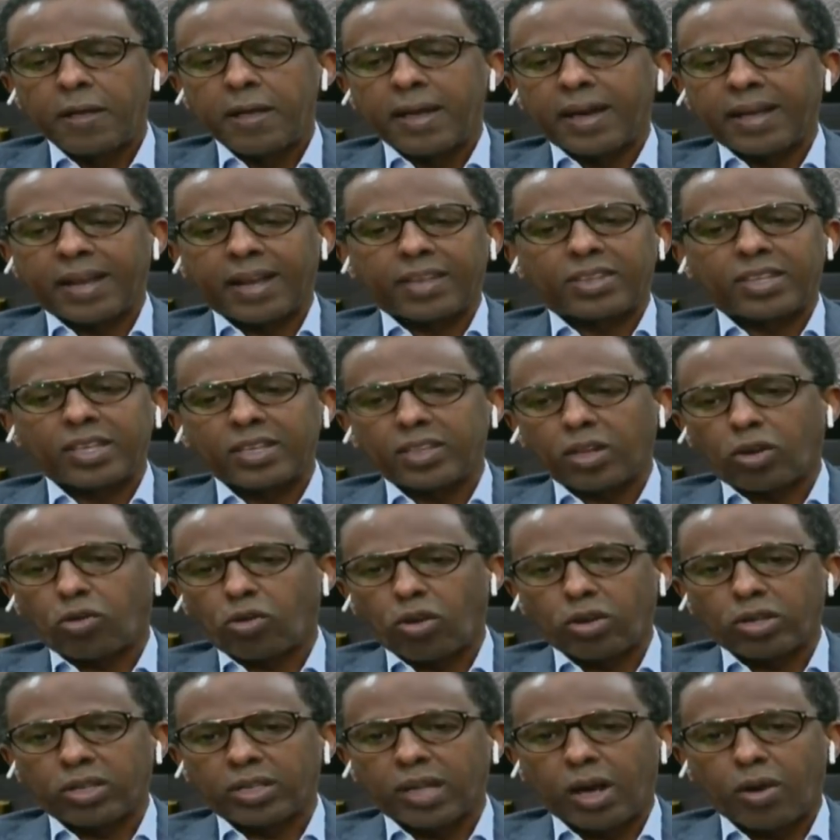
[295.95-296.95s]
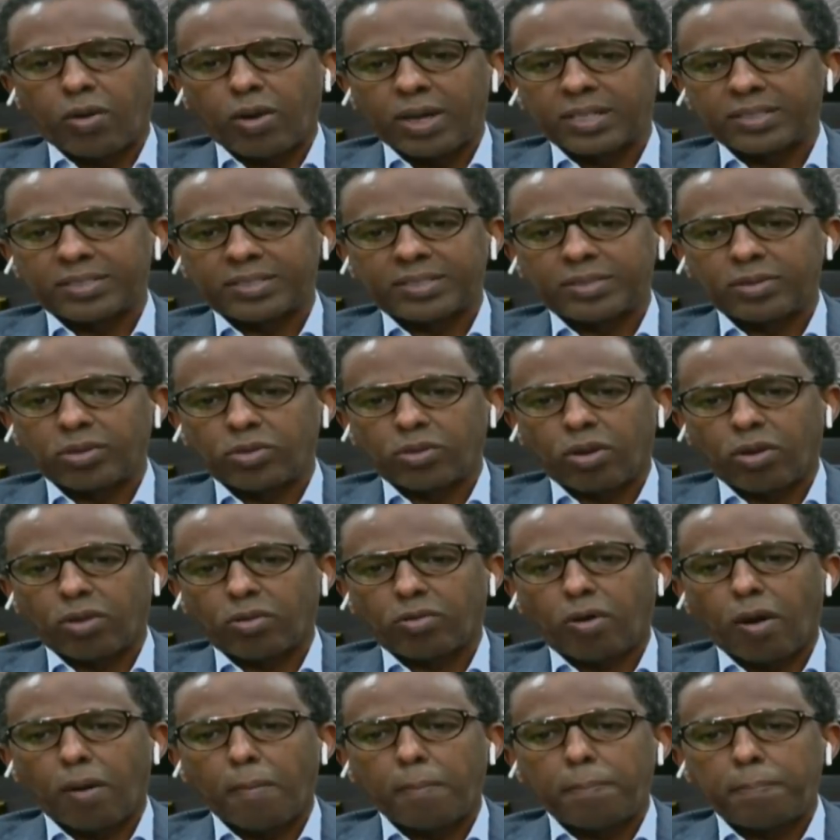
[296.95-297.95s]
And I think the court now has,
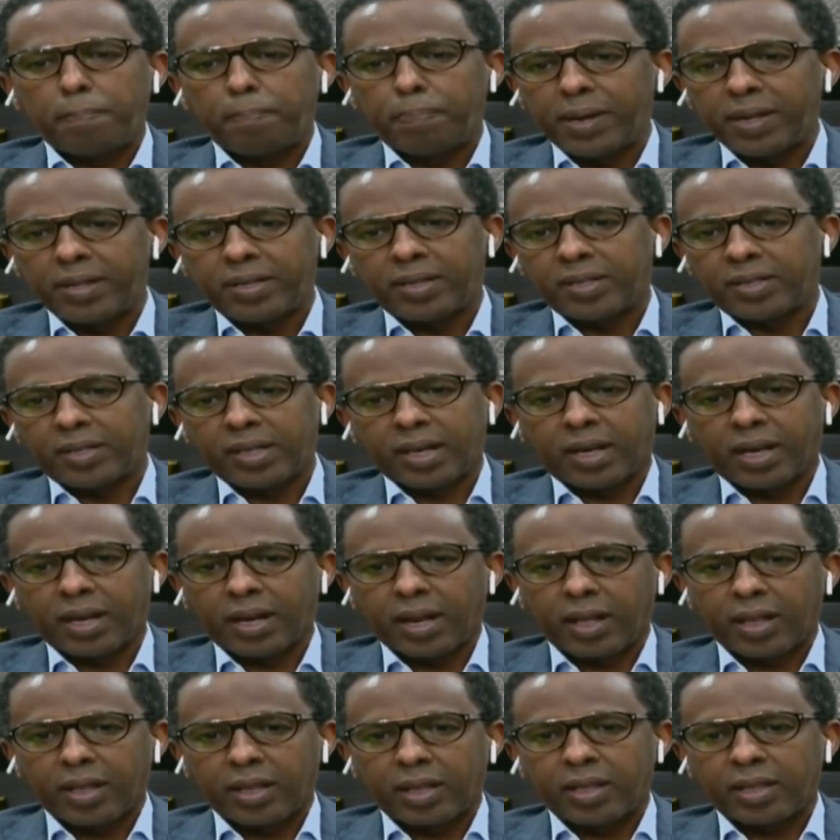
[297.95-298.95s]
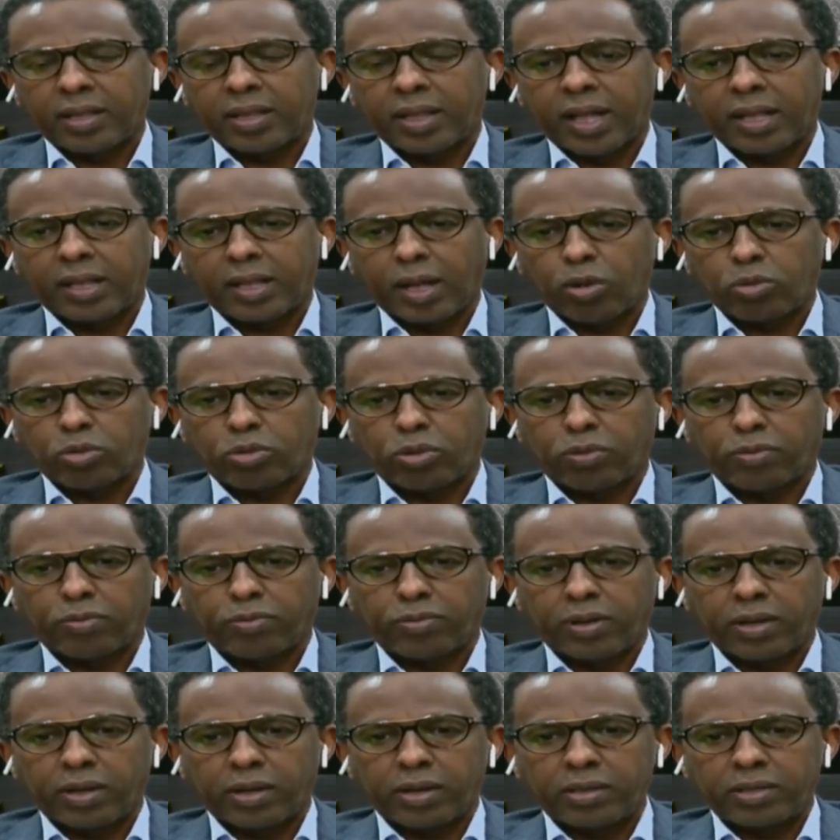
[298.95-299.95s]
completely taken that out
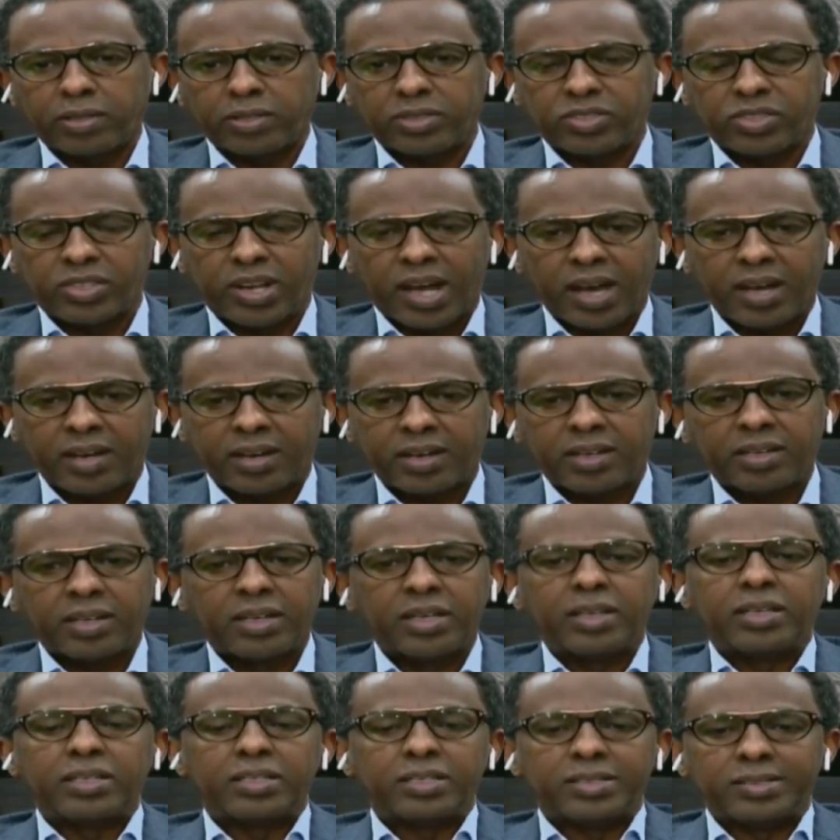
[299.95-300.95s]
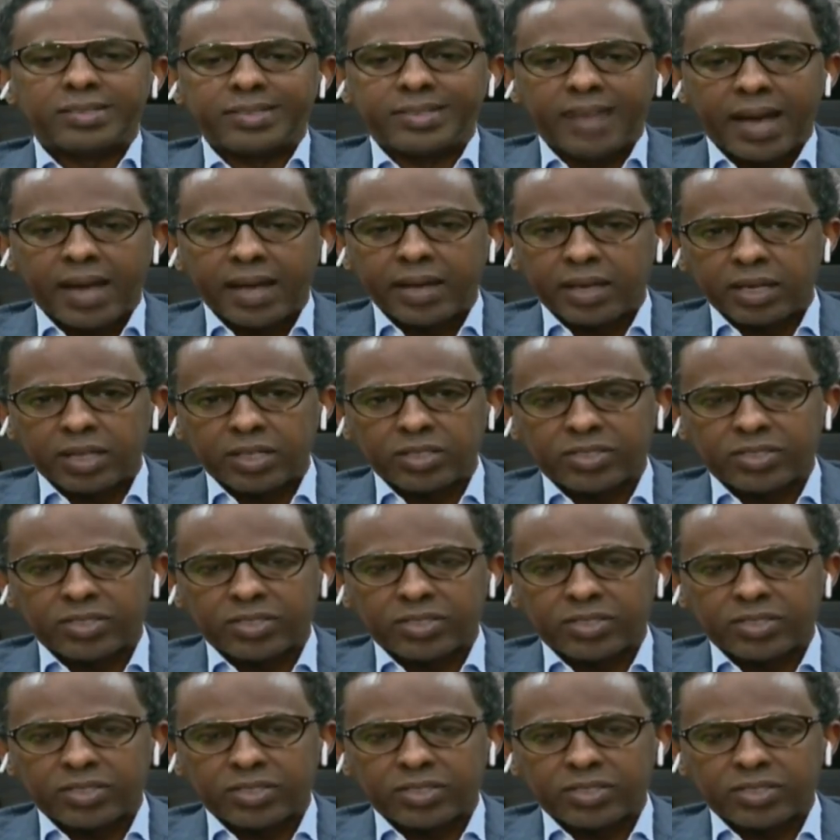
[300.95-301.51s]
of his diary. His diary is